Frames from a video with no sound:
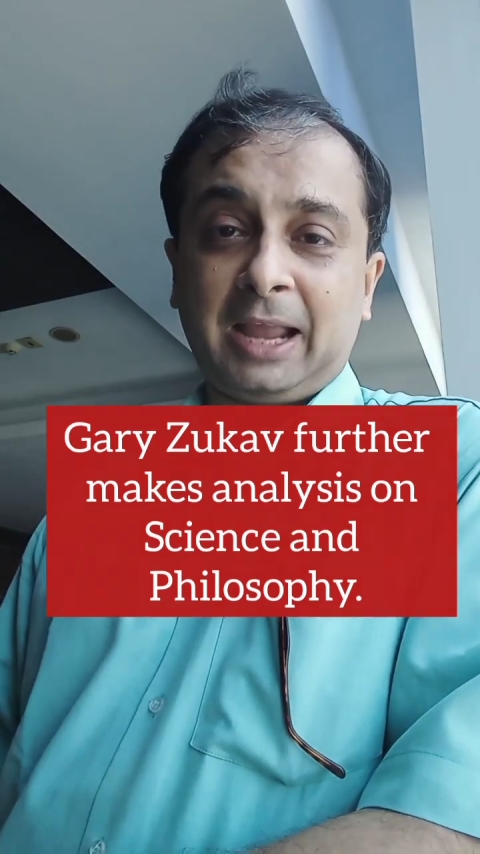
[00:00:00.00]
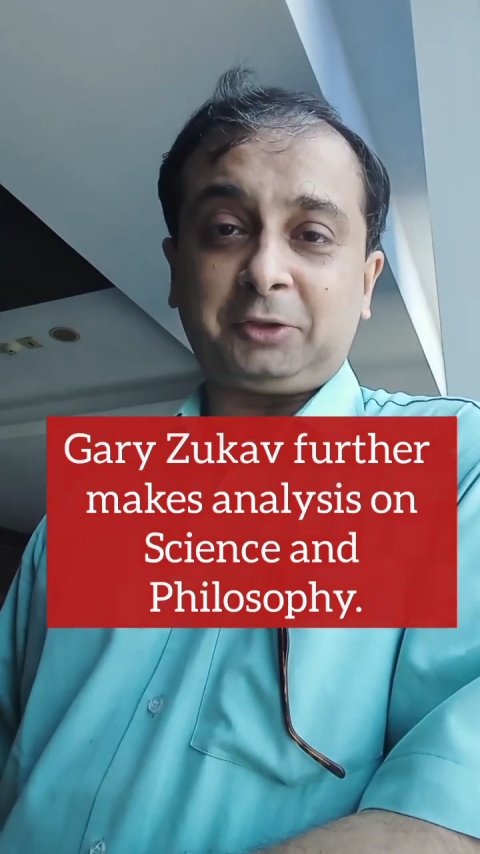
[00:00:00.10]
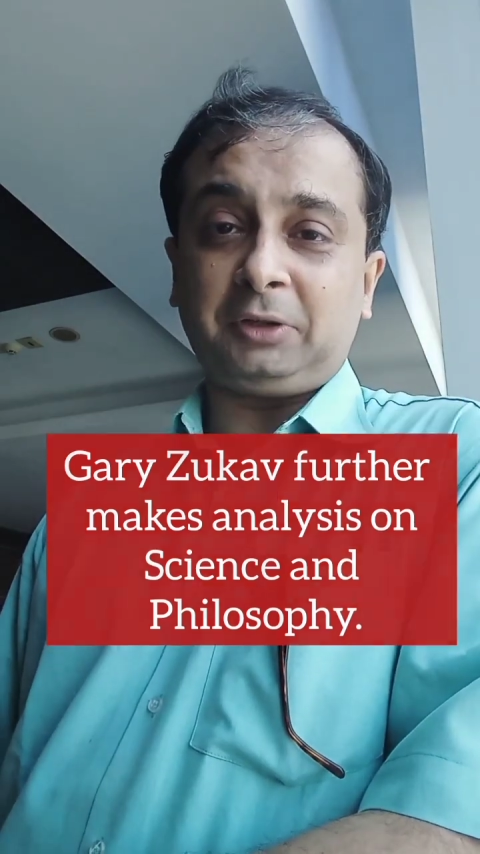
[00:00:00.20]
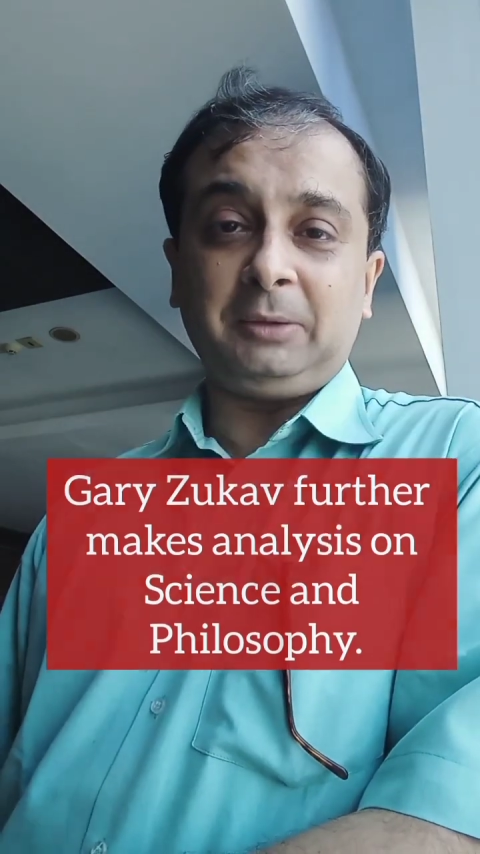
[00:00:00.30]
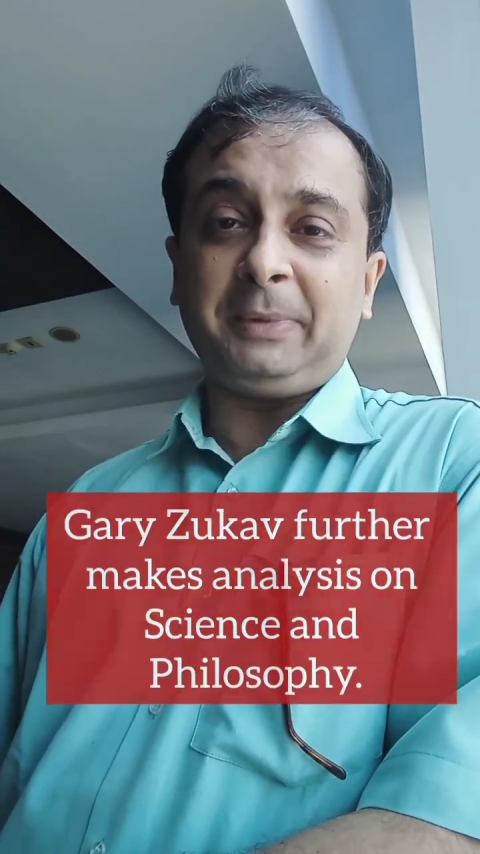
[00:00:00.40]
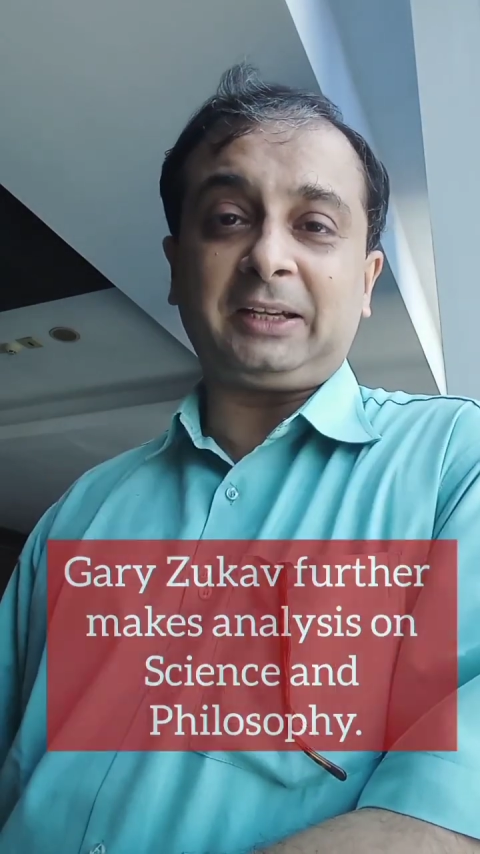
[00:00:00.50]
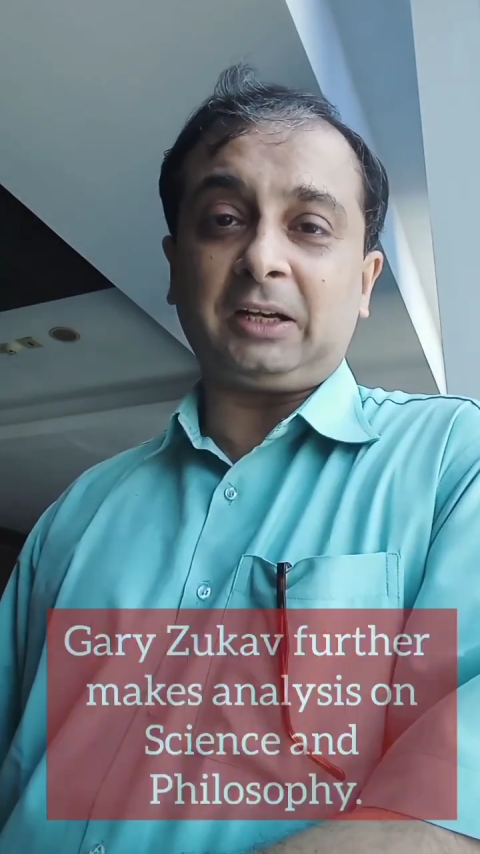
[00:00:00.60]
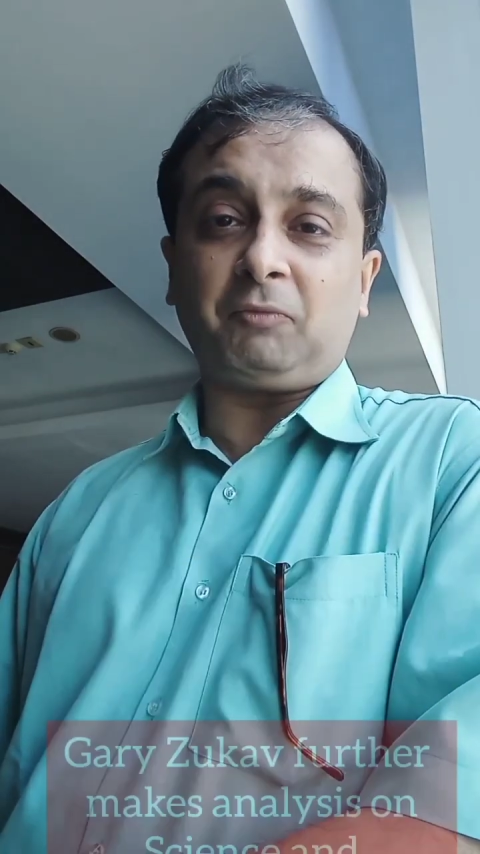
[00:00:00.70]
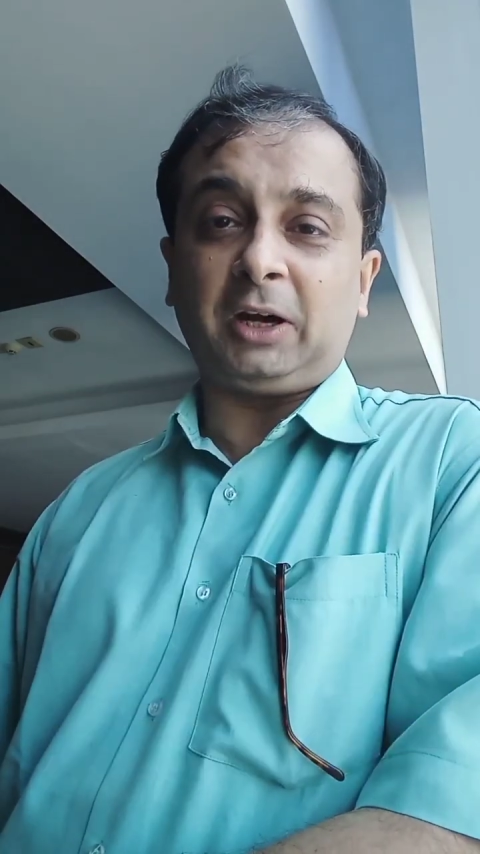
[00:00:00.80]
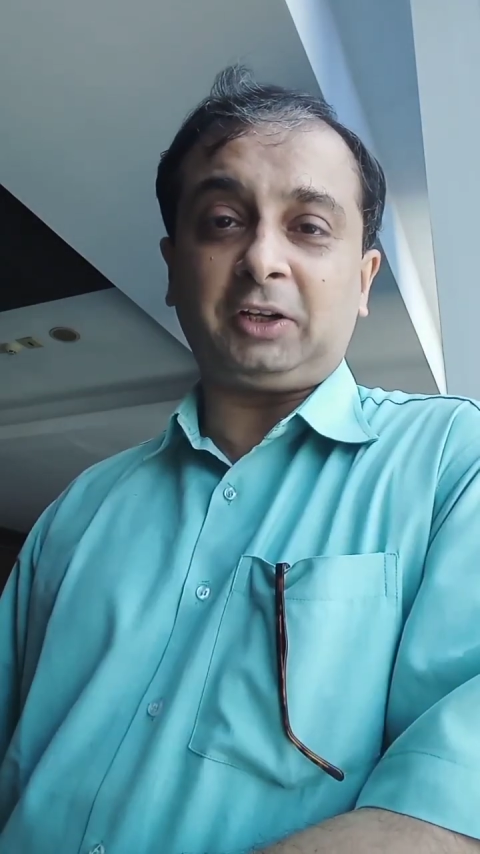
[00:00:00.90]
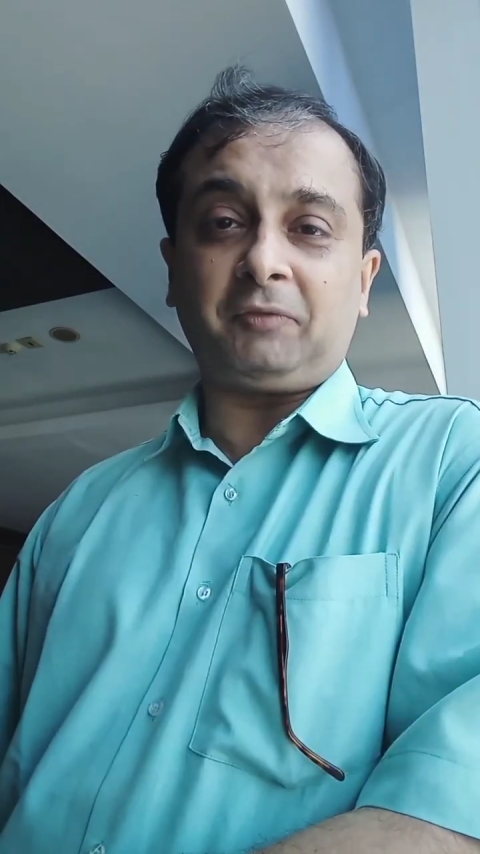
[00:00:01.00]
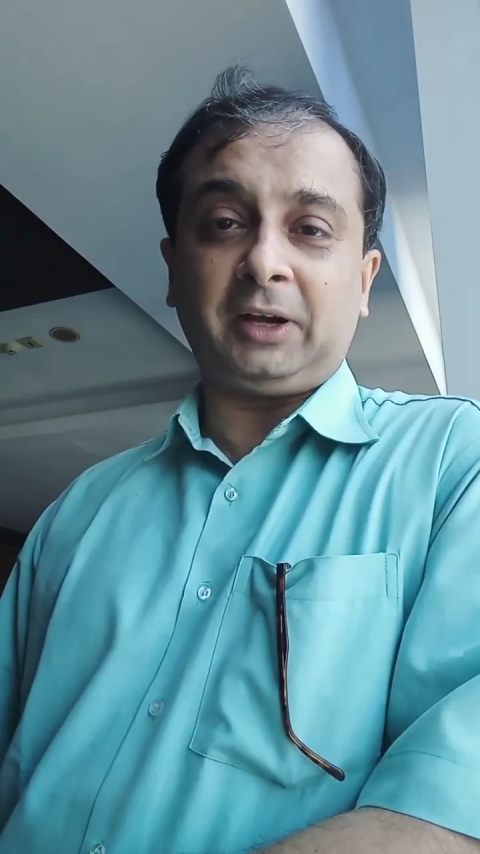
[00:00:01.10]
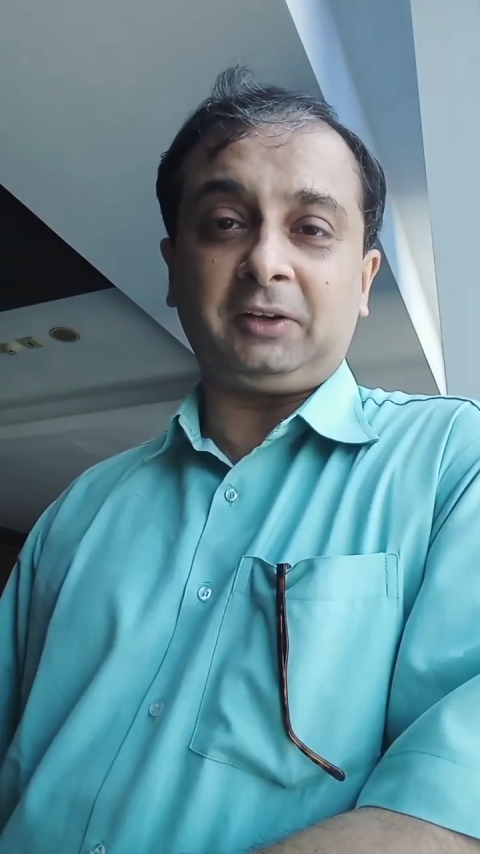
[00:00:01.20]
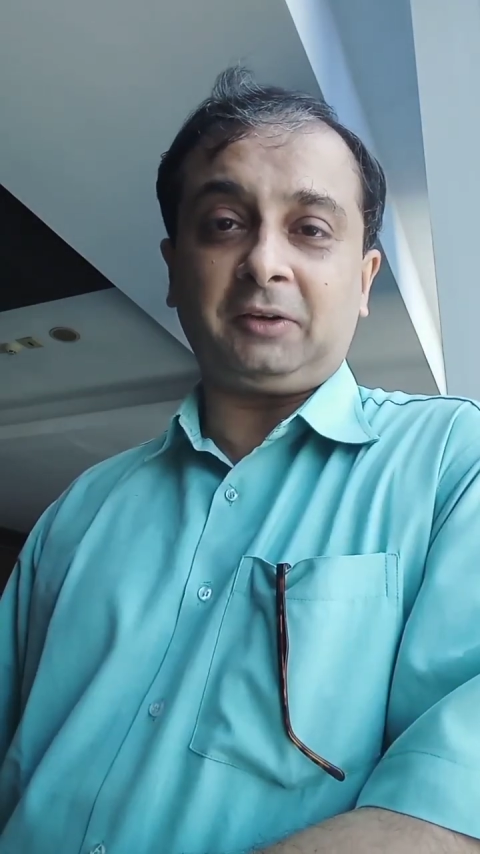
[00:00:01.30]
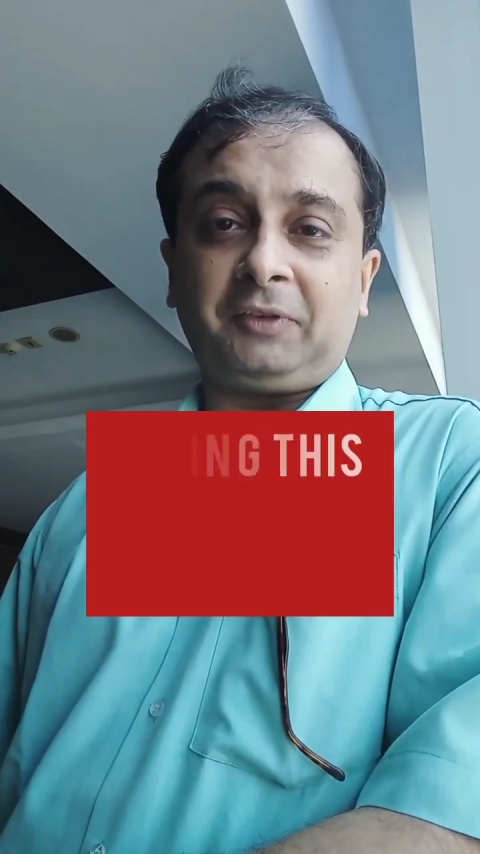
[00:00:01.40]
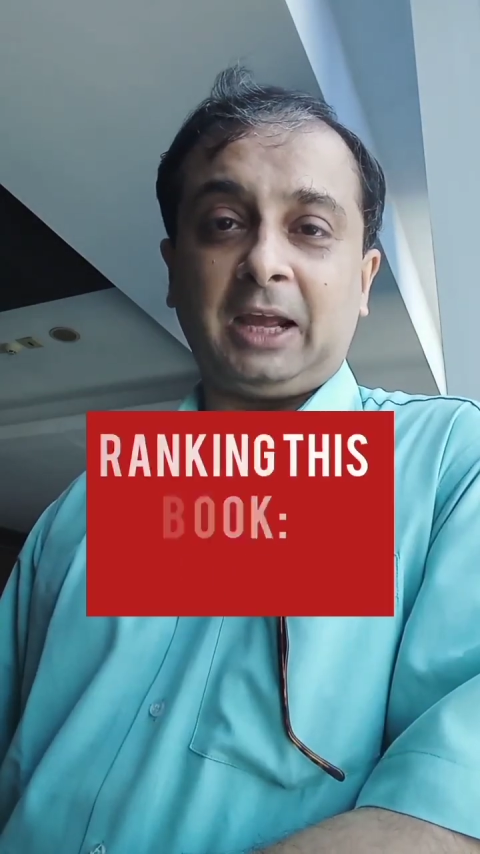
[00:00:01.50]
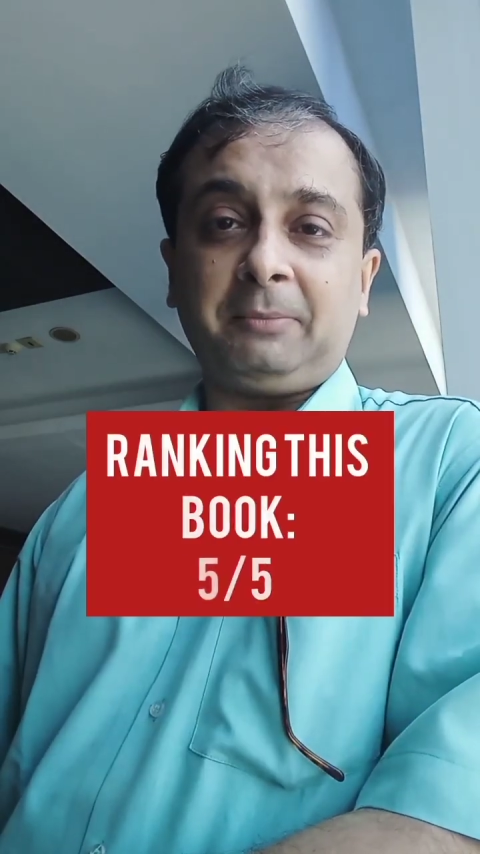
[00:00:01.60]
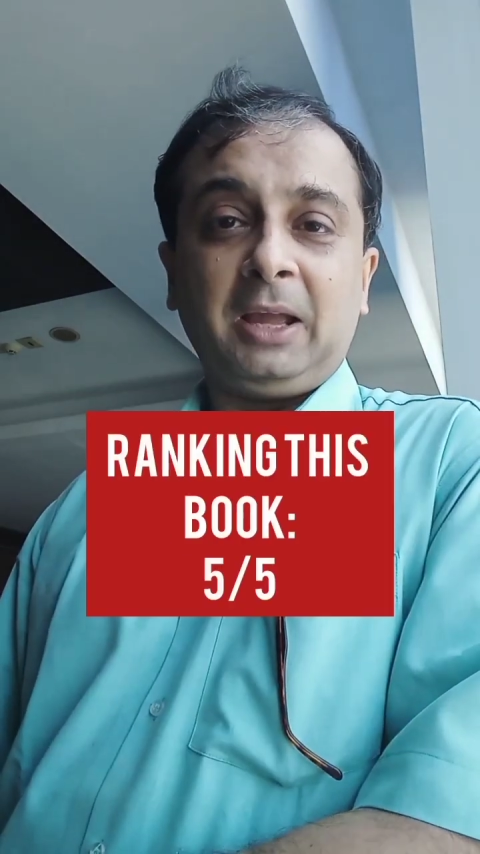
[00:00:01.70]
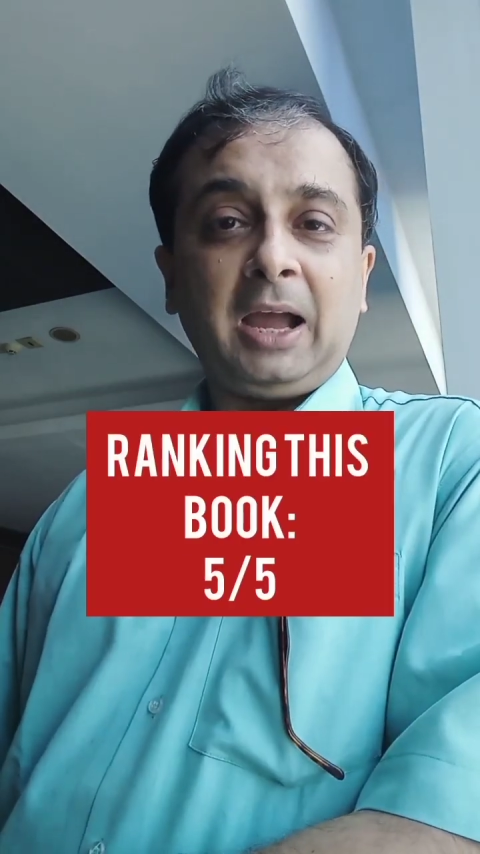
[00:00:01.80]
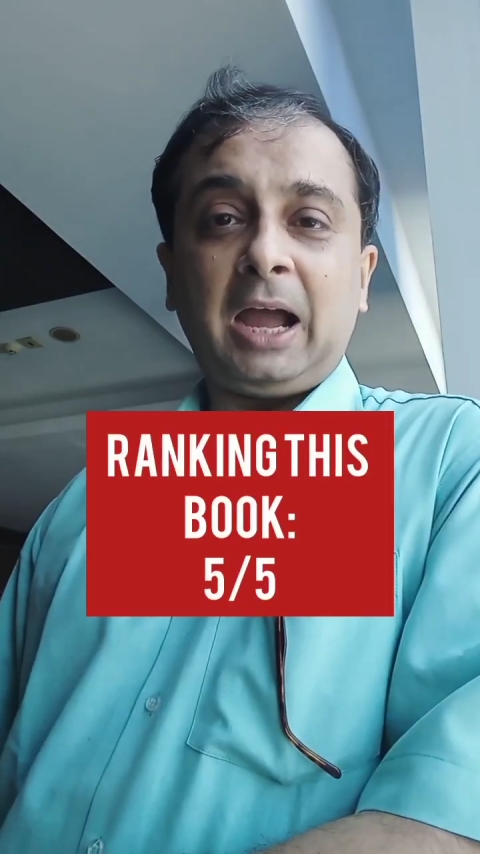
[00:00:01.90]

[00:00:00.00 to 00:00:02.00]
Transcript: actually met at one point of time.